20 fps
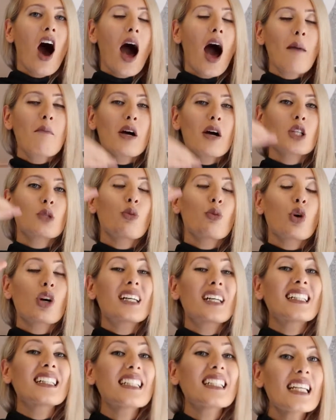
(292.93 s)
I'm much more
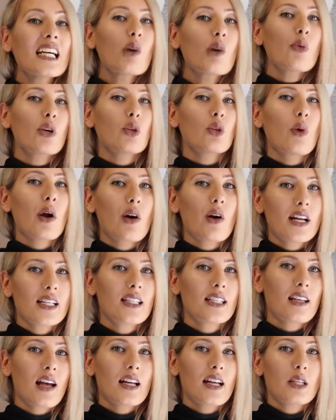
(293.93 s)
clear with where I
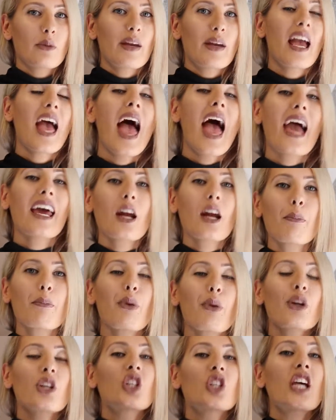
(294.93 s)
desire to be, and I
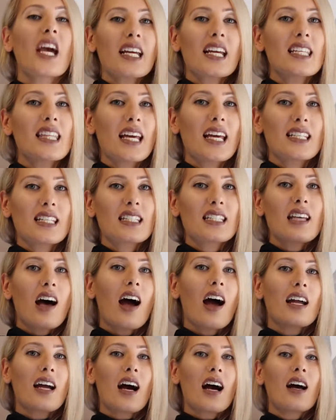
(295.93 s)
project that
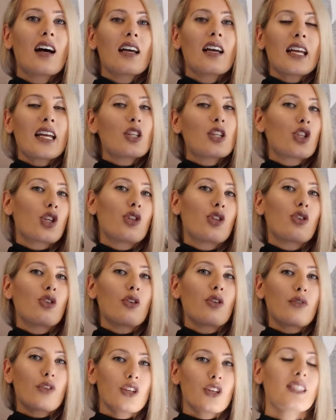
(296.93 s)
desire into the
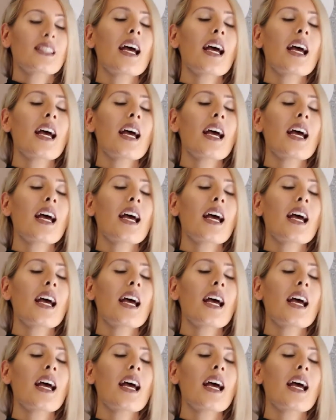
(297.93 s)
universe.